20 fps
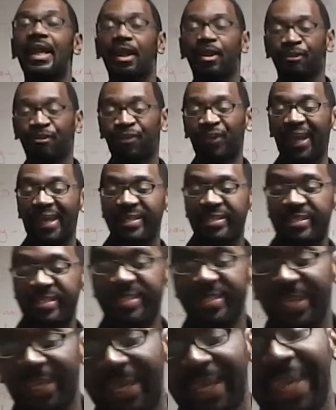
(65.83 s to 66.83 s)

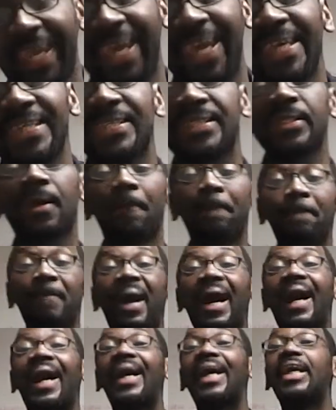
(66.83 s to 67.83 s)
This is
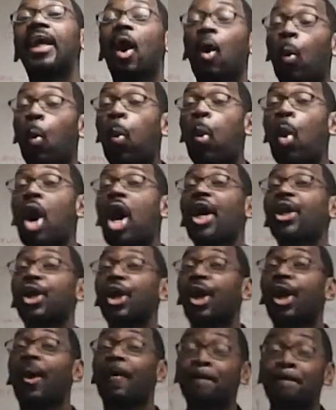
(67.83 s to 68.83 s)
my
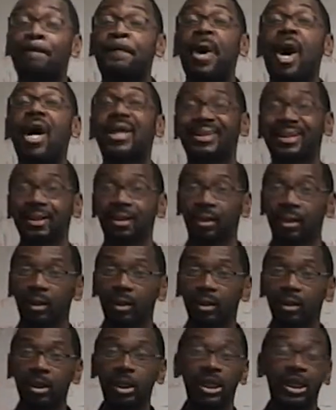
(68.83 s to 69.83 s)
water
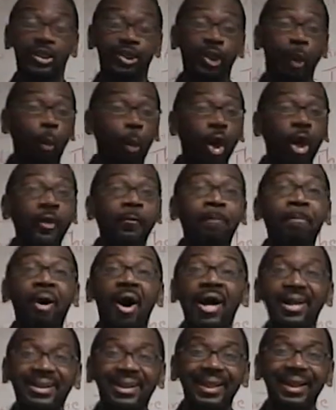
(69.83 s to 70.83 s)
bottle. The word
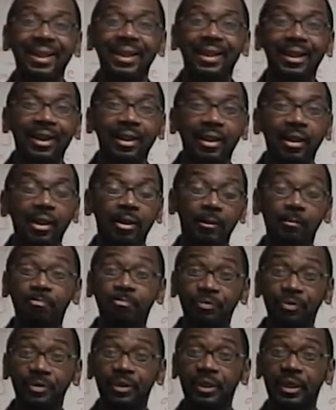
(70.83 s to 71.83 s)
bottle,
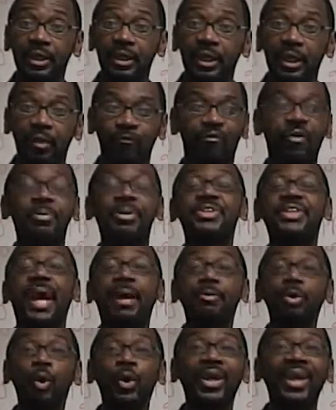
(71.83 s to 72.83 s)
from the
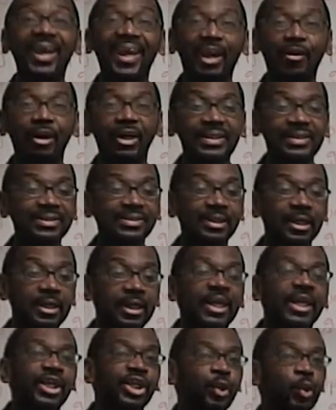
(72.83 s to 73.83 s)
time you hear it,
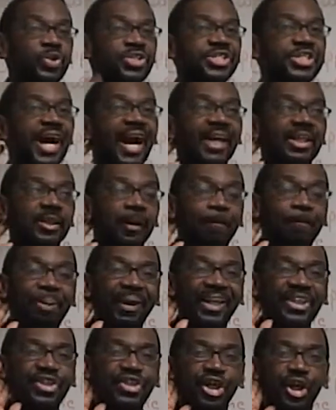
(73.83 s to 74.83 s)
you start to
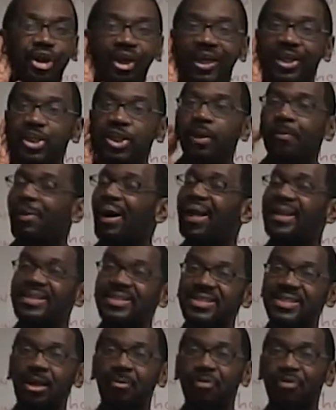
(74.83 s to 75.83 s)
picture in your
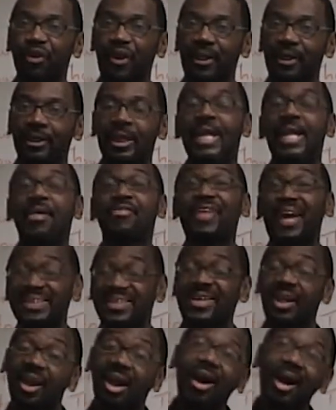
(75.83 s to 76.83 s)
mind something.
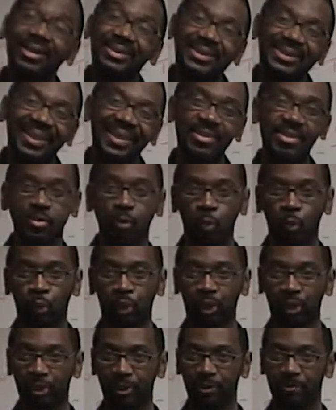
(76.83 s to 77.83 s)
That's a content
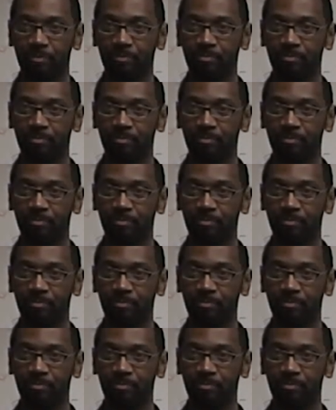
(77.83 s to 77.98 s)
word.